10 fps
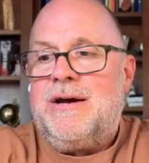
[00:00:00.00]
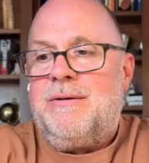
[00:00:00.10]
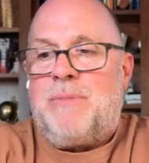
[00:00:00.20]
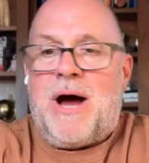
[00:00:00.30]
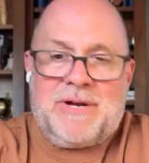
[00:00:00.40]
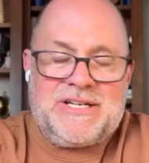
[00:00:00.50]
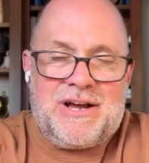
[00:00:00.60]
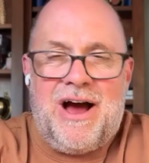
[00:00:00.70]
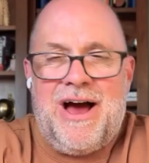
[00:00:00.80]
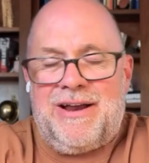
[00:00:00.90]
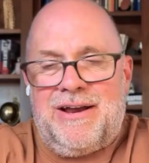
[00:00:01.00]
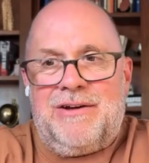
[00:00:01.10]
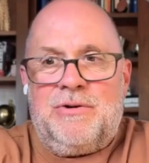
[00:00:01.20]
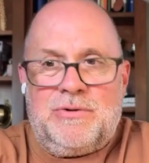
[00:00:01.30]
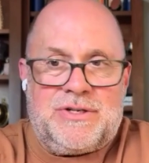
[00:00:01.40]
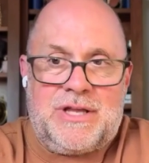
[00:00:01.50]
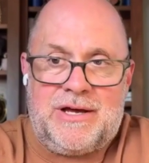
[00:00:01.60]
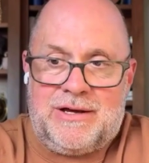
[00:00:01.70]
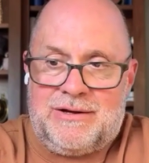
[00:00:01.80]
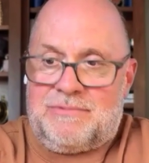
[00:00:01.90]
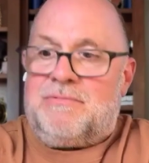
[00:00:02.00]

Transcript: Bobby Scott, who's the